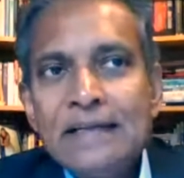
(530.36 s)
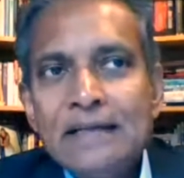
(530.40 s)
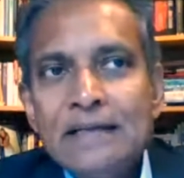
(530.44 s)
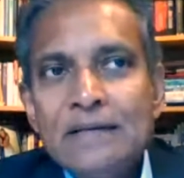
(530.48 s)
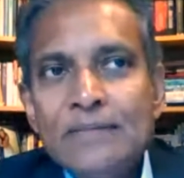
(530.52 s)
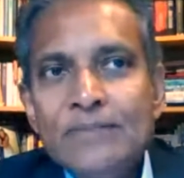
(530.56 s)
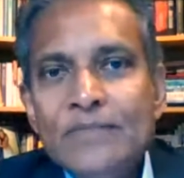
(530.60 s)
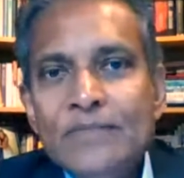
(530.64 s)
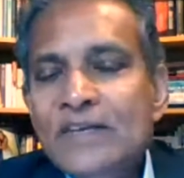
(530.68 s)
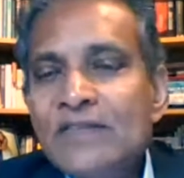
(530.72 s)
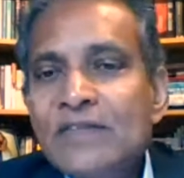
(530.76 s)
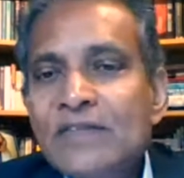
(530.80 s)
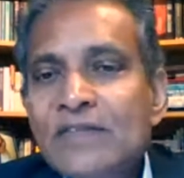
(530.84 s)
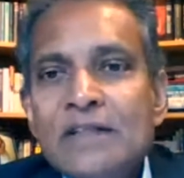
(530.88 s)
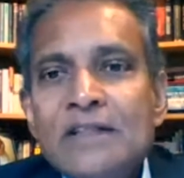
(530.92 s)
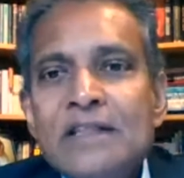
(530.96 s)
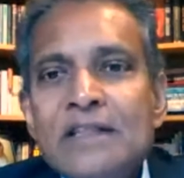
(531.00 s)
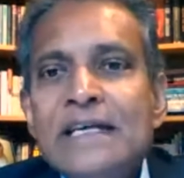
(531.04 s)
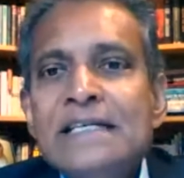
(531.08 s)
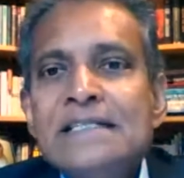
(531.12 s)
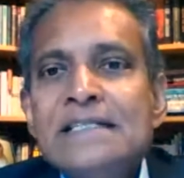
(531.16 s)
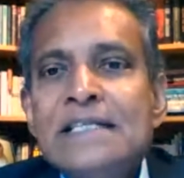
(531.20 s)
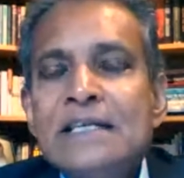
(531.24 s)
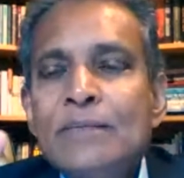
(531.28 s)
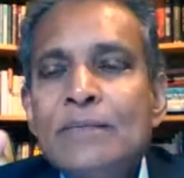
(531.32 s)
these are
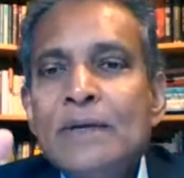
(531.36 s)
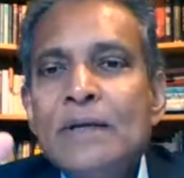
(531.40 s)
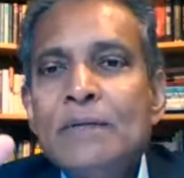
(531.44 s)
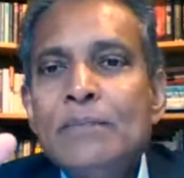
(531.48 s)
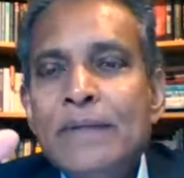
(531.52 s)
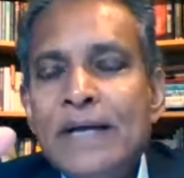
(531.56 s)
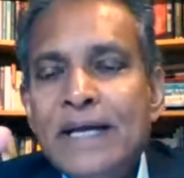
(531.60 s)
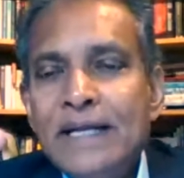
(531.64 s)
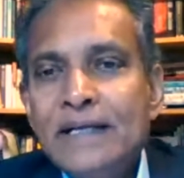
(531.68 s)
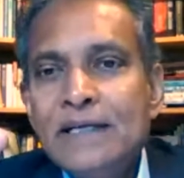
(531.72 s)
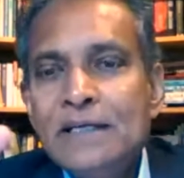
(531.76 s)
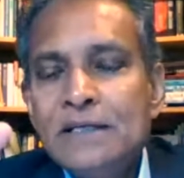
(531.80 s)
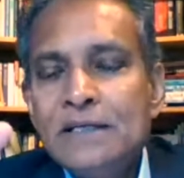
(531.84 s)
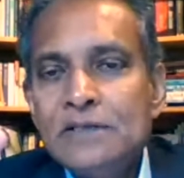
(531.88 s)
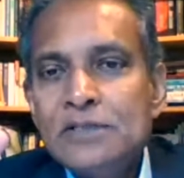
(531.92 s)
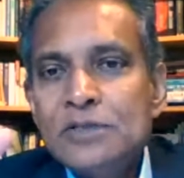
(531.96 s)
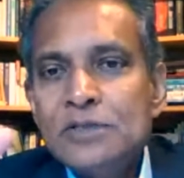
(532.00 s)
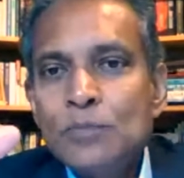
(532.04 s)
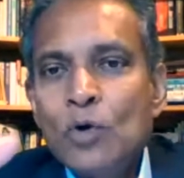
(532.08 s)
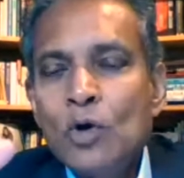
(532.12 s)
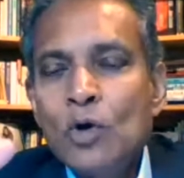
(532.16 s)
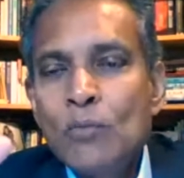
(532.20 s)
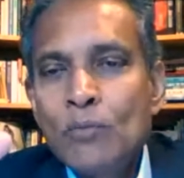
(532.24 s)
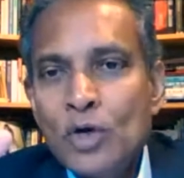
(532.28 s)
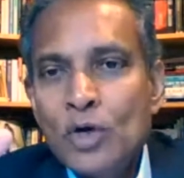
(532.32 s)
things that have been made in
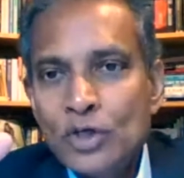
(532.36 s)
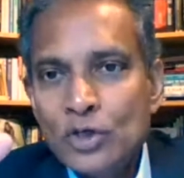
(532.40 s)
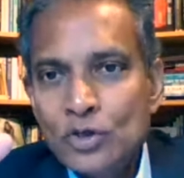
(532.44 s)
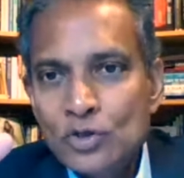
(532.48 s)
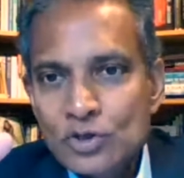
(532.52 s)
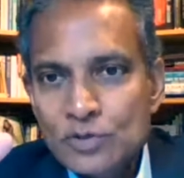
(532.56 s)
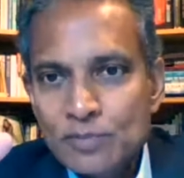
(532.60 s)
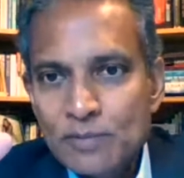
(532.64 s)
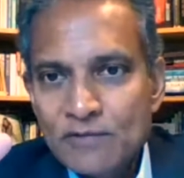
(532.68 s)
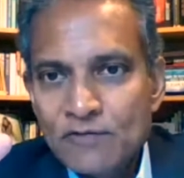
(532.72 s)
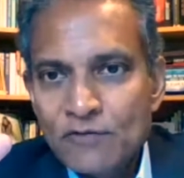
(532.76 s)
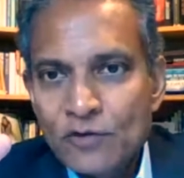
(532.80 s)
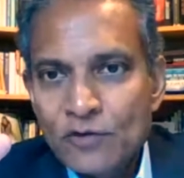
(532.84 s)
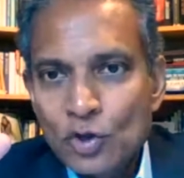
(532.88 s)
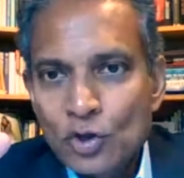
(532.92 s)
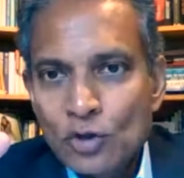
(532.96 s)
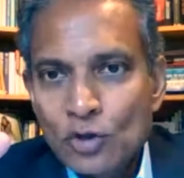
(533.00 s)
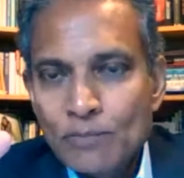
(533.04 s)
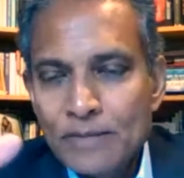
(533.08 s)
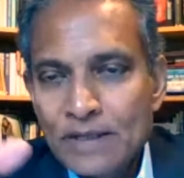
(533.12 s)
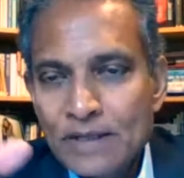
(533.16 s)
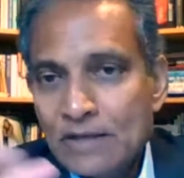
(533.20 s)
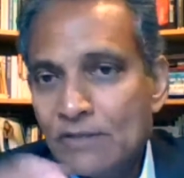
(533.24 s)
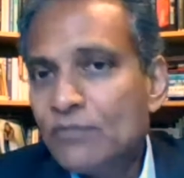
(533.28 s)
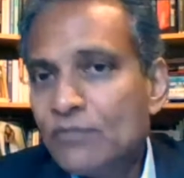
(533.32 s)
small modules before,
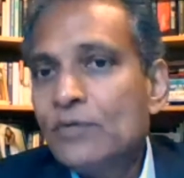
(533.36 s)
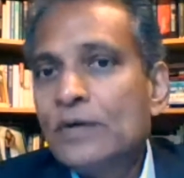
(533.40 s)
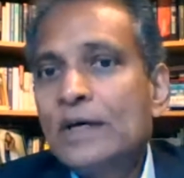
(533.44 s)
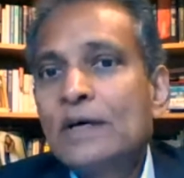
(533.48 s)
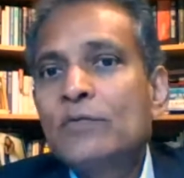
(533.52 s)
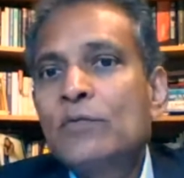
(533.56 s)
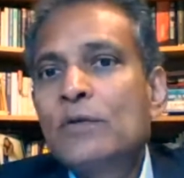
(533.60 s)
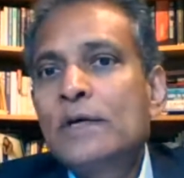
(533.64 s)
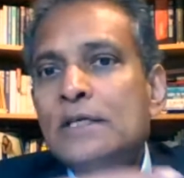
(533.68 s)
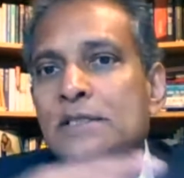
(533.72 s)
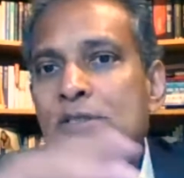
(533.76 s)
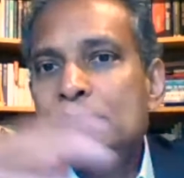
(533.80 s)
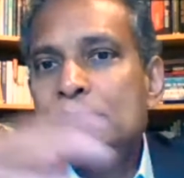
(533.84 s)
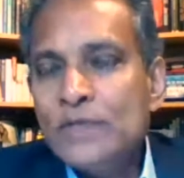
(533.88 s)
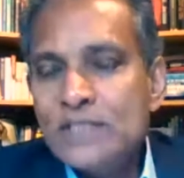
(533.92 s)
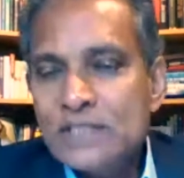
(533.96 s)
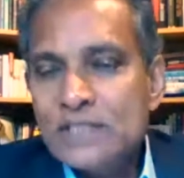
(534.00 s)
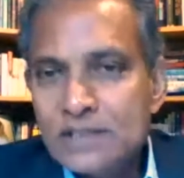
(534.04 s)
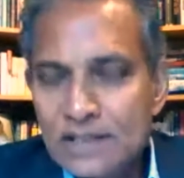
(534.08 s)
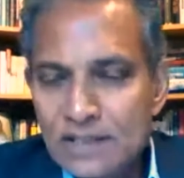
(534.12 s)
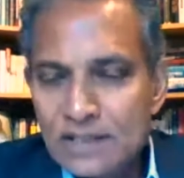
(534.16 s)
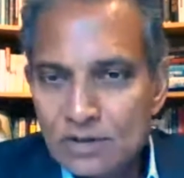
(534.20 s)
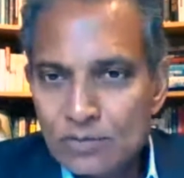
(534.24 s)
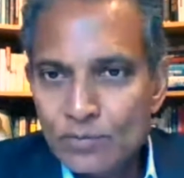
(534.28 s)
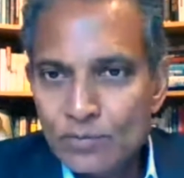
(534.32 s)
but if as we
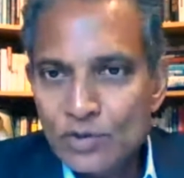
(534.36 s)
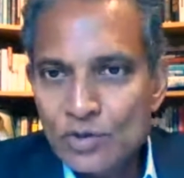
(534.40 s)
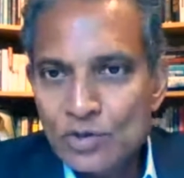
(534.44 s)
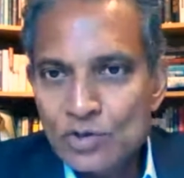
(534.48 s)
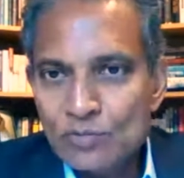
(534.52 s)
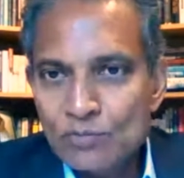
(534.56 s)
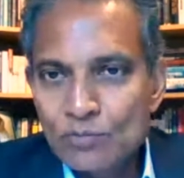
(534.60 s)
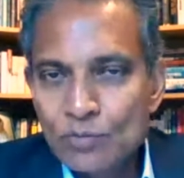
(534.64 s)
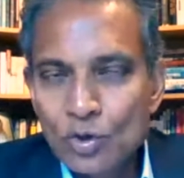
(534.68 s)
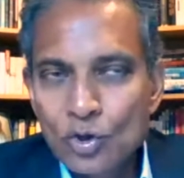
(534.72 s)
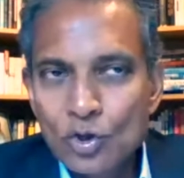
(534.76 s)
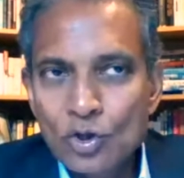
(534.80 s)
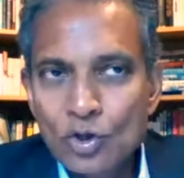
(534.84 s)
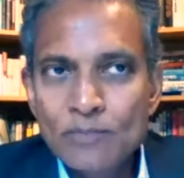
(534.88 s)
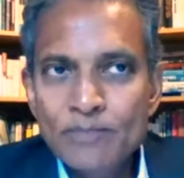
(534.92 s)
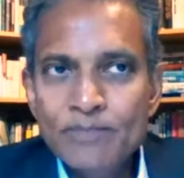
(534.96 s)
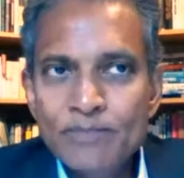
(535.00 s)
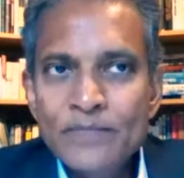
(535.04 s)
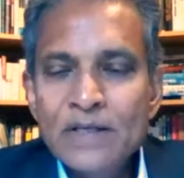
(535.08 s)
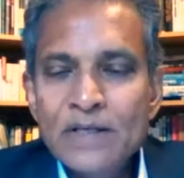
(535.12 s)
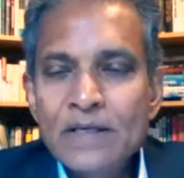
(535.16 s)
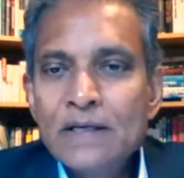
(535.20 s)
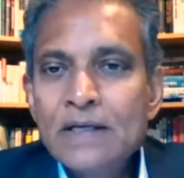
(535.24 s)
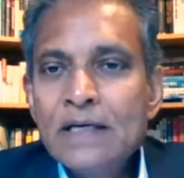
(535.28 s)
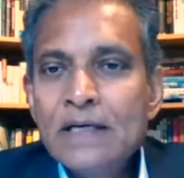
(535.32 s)
start to produce more
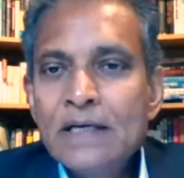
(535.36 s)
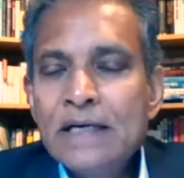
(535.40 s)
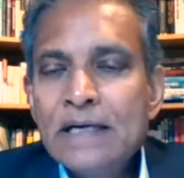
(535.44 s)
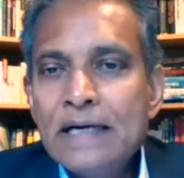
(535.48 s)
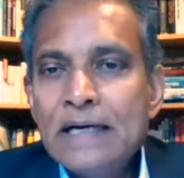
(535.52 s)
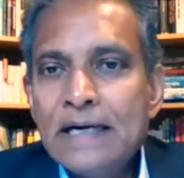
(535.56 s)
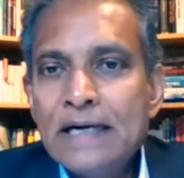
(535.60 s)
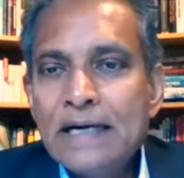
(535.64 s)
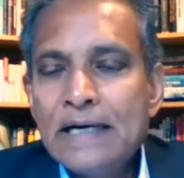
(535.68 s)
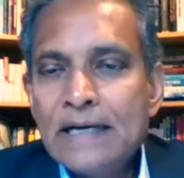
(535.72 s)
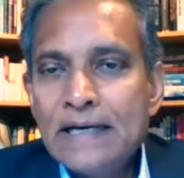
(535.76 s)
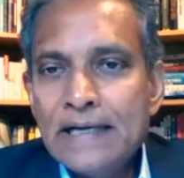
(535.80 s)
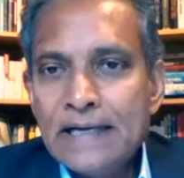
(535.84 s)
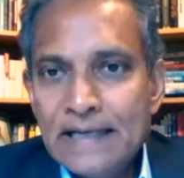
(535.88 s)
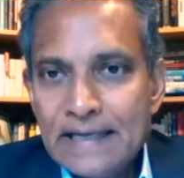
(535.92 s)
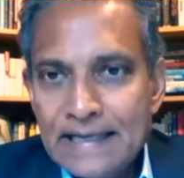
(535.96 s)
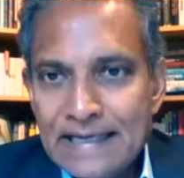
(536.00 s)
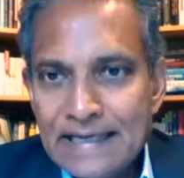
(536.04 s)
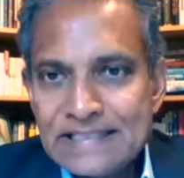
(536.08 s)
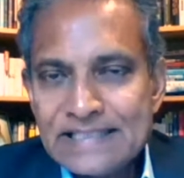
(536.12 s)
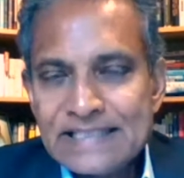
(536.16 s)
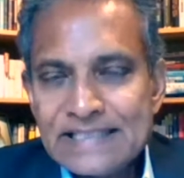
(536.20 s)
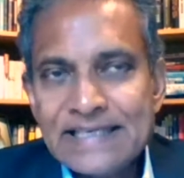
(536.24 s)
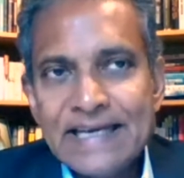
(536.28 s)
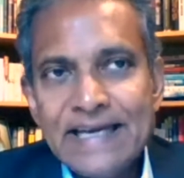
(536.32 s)
at
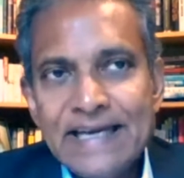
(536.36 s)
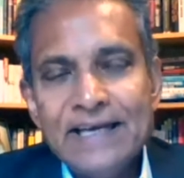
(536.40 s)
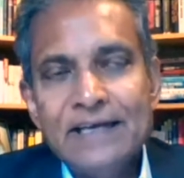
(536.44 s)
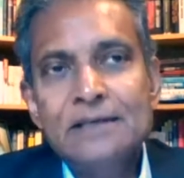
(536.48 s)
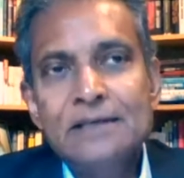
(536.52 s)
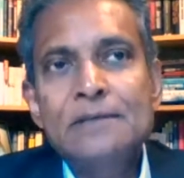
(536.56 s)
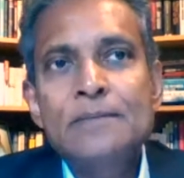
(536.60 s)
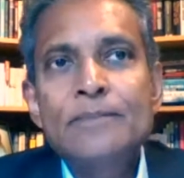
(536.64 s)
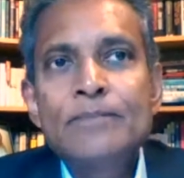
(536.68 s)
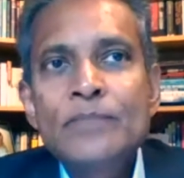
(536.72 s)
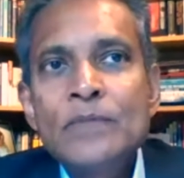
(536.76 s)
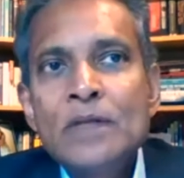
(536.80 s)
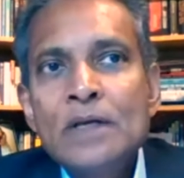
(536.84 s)
scale,